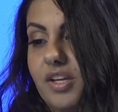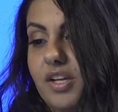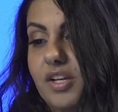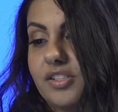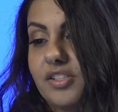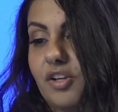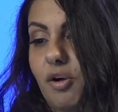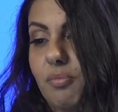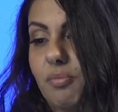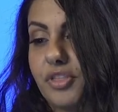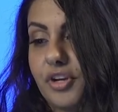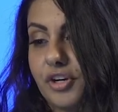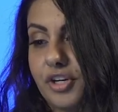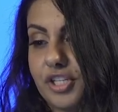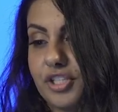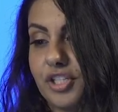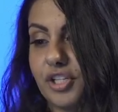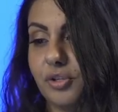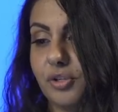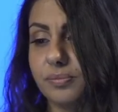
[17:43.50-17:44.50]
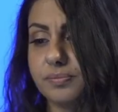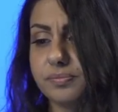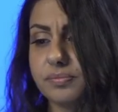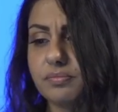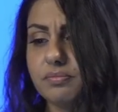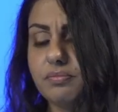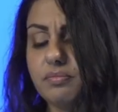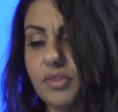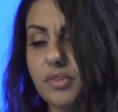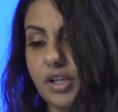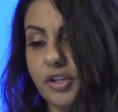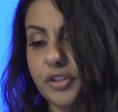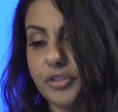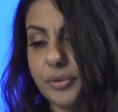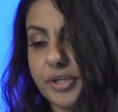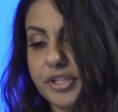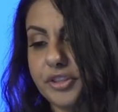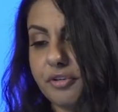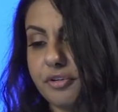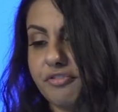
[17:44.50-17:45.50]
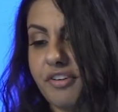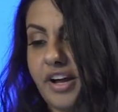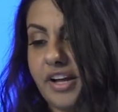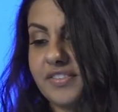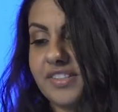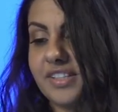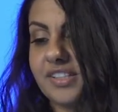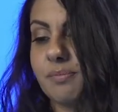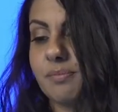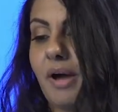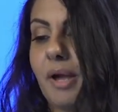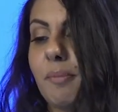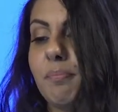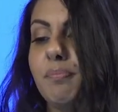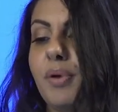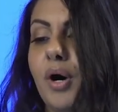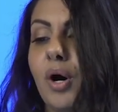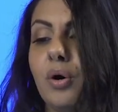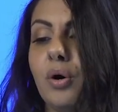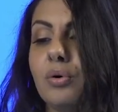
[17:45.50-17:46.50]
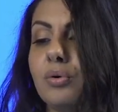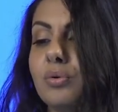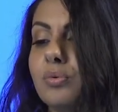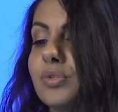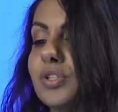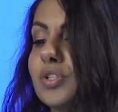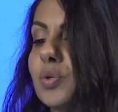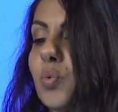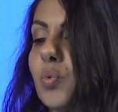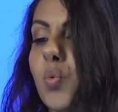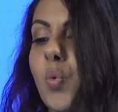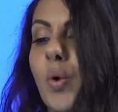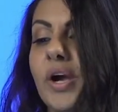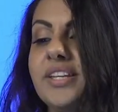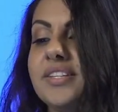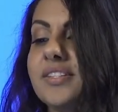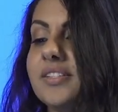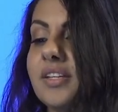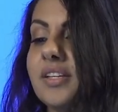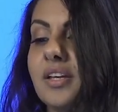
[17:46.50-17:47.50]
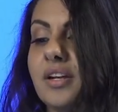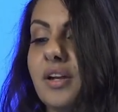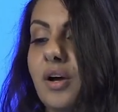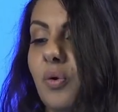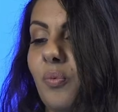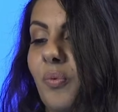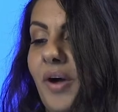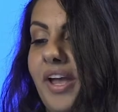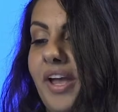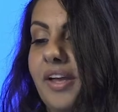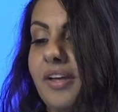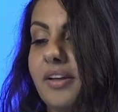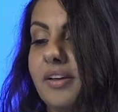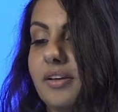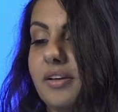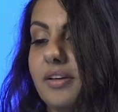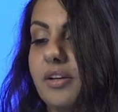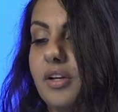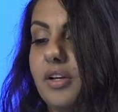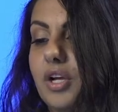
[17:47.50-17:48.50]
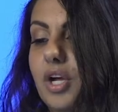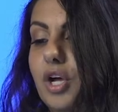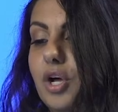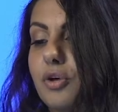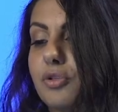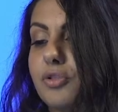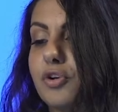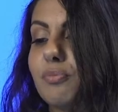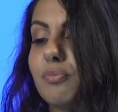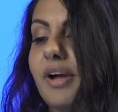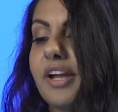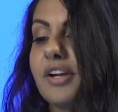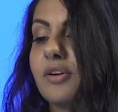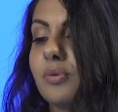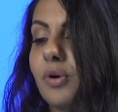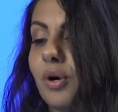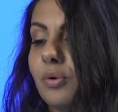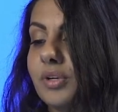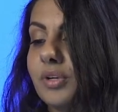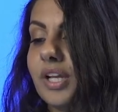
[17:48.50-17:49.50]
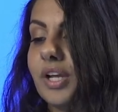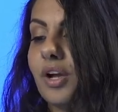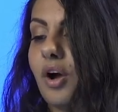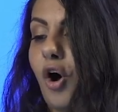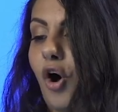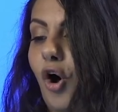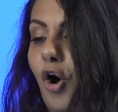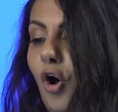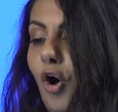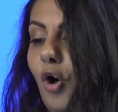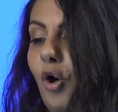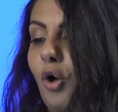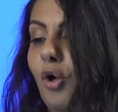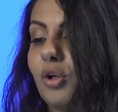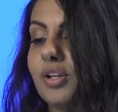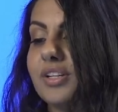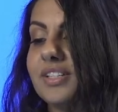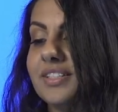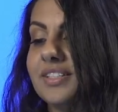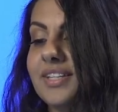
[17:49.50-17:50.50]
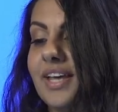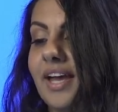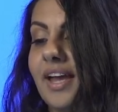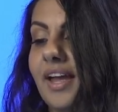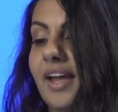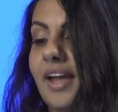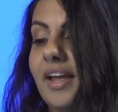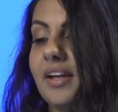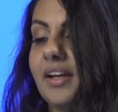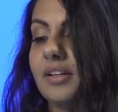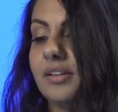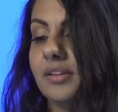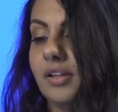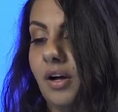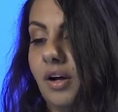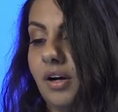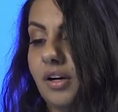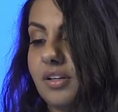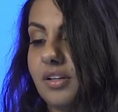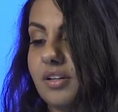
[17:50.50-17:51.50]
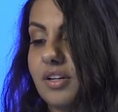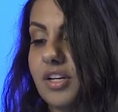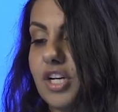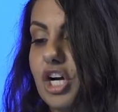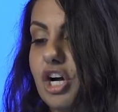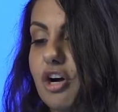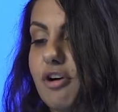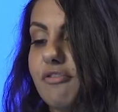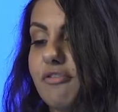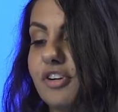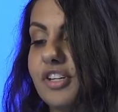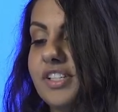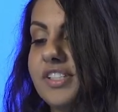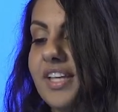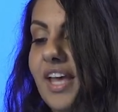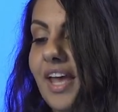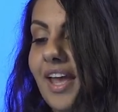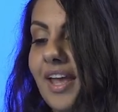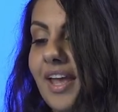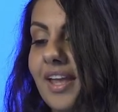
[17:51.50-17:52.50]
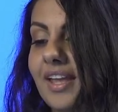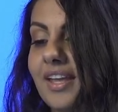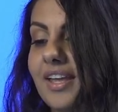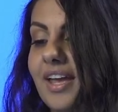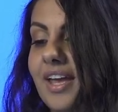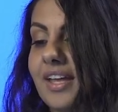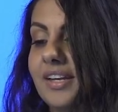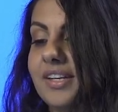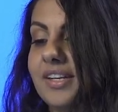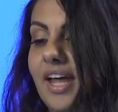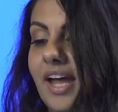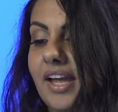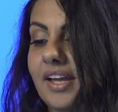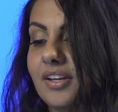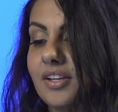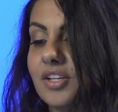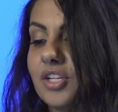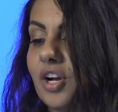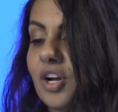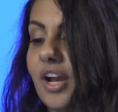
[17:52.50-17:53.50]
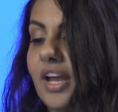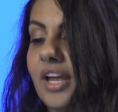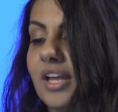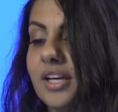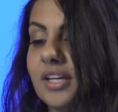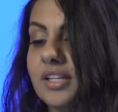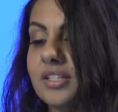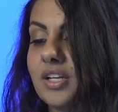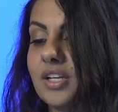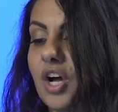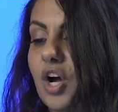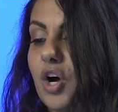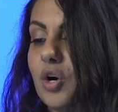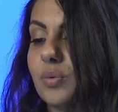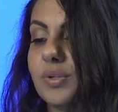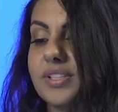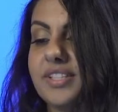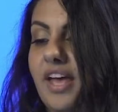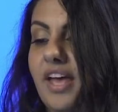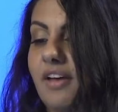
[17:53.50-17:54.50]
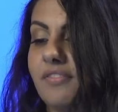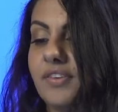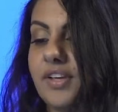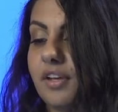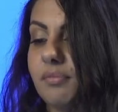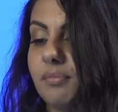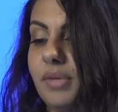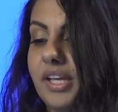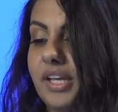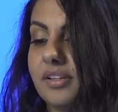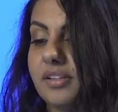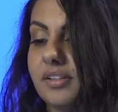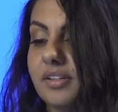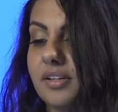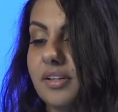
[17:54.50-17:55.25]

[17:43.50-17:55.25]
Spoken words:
Psalm 32, 3-5 says, "My bones wasted away through my groaning all day long. For day and night your hand was heavy on me.